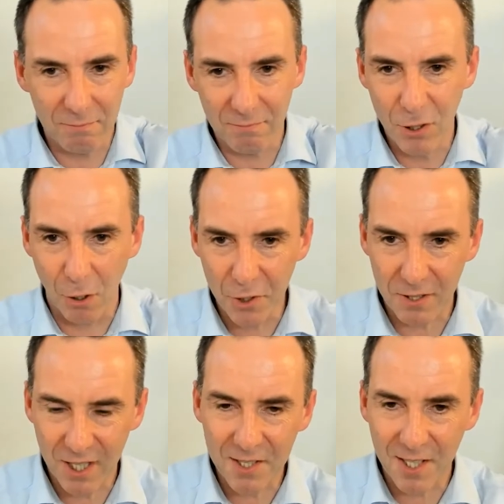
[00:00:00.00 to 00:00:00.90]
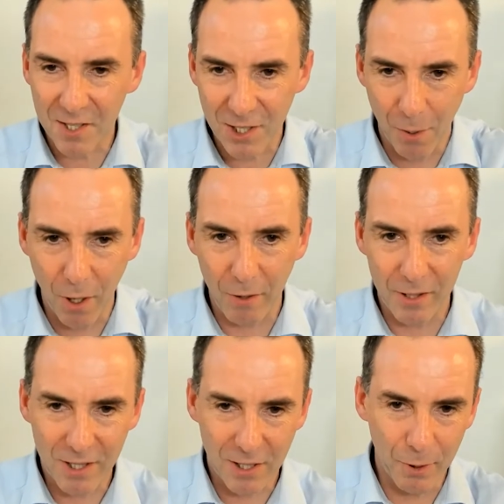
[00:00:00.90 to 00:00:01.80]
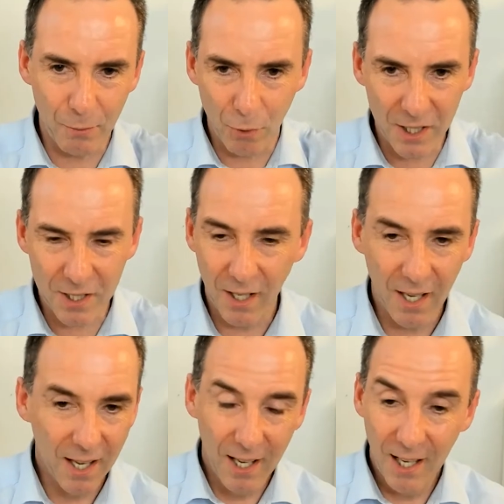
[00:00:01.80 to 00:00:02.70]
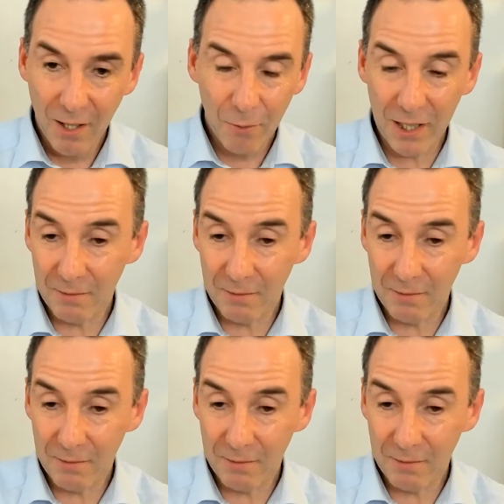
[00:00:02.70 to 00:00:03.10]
does sends it somewhere and someone writes it. Well,